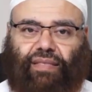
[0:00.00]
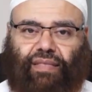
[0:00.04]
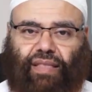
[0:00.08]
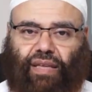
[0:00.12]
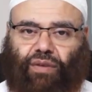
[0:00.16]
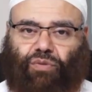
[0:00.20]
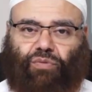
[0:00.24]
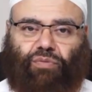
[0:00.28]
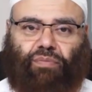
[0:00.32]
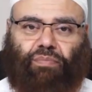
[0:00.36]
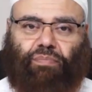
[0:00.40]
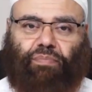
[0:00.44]

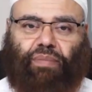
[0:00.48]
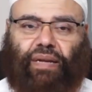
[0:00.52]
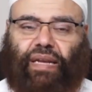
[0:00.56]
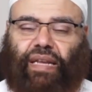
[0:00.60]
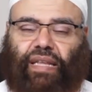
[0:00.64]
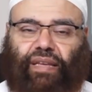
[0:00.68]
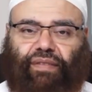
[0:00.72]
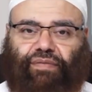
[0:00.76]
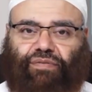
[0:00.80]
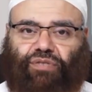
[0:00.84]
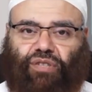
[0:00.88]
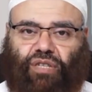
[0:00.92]
they don't
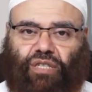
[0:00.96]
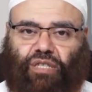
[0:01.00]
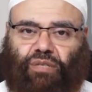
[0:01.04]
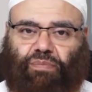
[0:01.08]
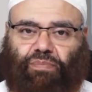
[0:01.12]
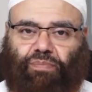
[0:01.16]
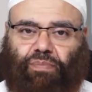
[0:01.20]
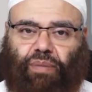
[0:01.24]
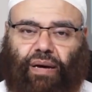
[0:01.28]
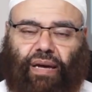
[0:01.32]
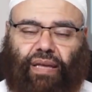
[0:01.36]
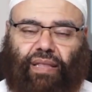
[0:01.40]
believe
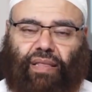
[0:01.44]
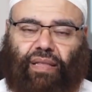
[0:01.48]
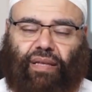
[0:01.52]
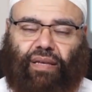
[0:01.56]
just by,